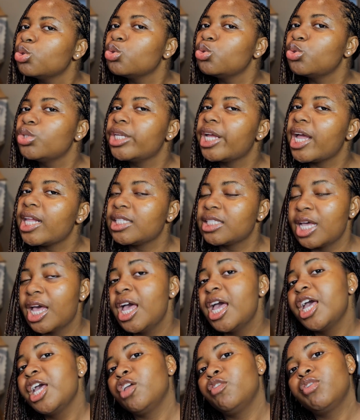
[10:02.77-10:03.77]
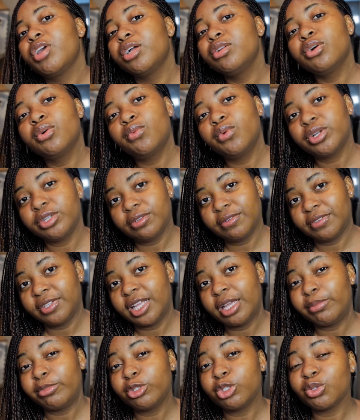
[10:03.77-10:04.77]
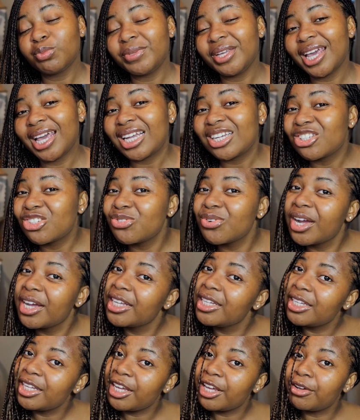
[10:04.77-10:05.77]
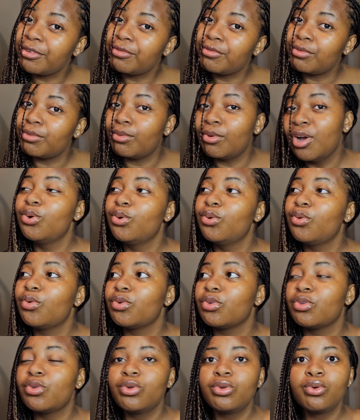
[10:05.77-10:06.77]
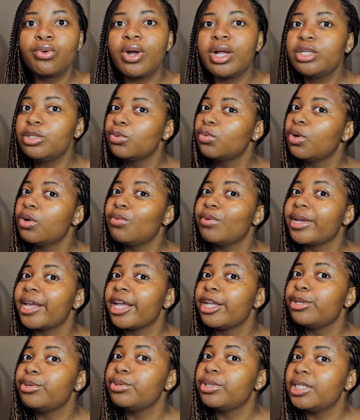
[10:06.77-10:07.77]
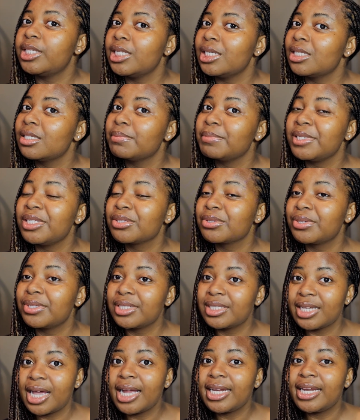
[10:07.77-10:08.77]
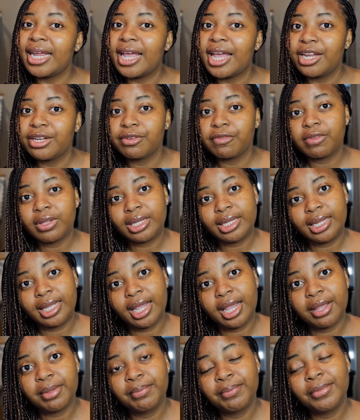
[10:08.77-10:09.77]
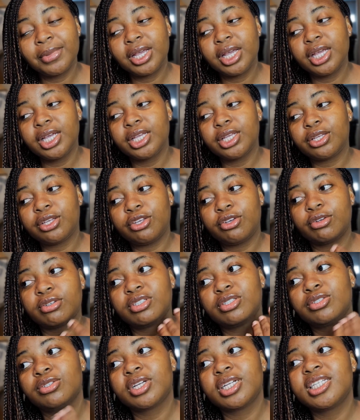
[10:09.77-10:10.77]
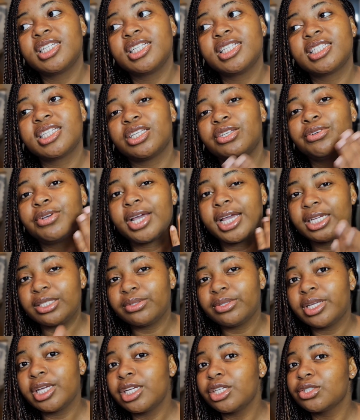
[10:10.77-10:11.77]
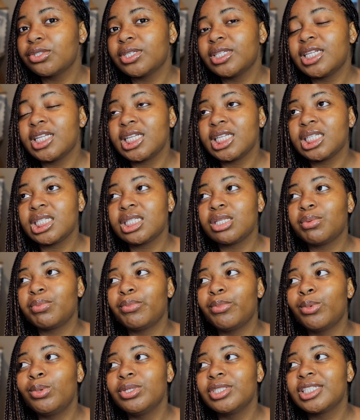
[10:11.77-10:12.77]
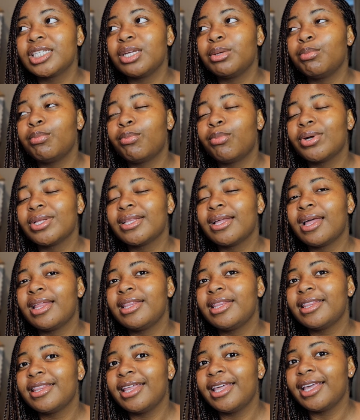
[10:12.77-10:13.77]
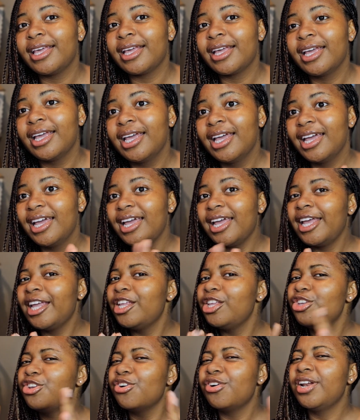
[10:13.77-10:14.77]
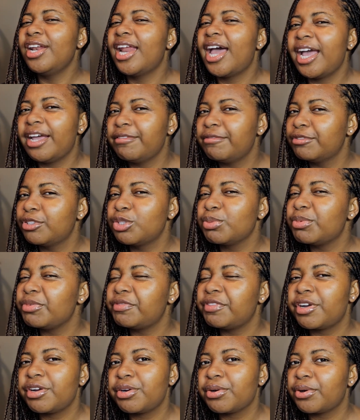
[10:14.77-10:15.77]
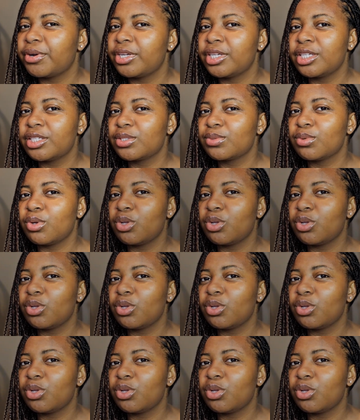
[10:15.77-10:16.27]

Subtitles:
do that. If you are not one of them, you should be extra careful. Don't go and do what will get you dismissed, because at the end of the day, your studies and your education is the most important thing in your life, to be very honest with